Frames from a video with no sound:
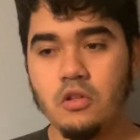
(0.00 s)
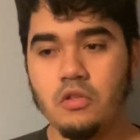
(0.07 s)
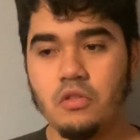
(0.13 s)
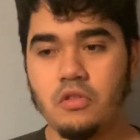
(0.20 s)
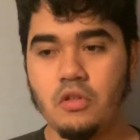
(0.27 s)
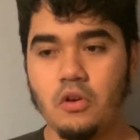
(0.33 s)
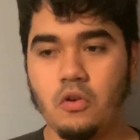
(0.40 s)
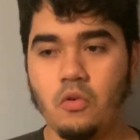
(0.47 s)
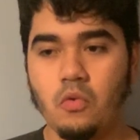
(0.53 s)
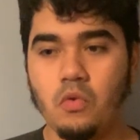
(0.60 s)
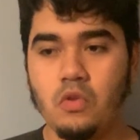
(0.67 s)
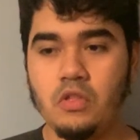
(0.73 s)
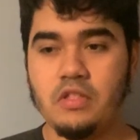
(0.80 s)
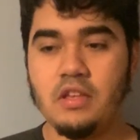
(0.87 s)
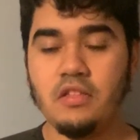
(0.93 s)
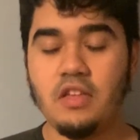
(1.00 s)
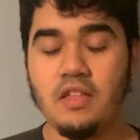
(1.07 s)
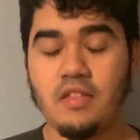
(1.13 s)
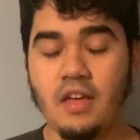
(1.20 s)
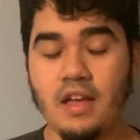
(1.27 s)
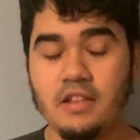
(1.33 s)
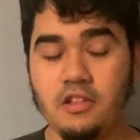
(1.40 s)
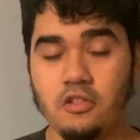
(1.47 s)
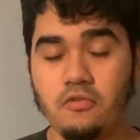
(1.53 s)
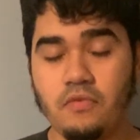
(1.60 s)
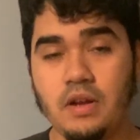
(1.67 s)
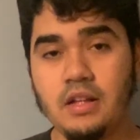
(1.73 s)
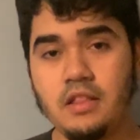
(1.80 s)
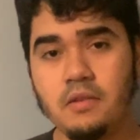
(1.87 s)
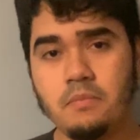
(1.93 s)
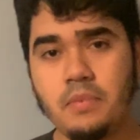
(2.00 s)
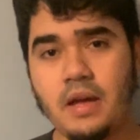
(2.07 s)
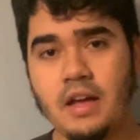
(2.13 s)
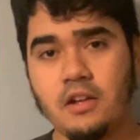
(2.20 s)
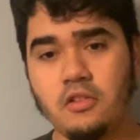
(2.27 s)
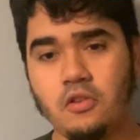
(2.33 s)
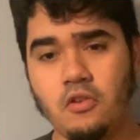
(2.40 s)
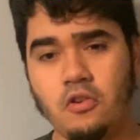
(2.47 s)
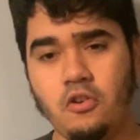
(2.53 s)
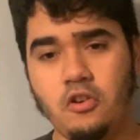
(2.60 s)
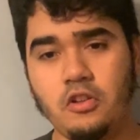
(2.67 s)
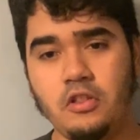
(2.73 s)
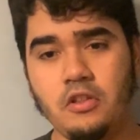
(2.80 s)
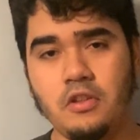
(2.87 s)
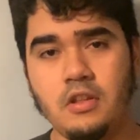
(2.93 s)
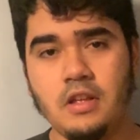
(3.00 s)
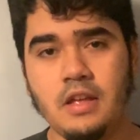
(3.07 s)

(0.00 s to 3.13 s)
So this has had a direct impact on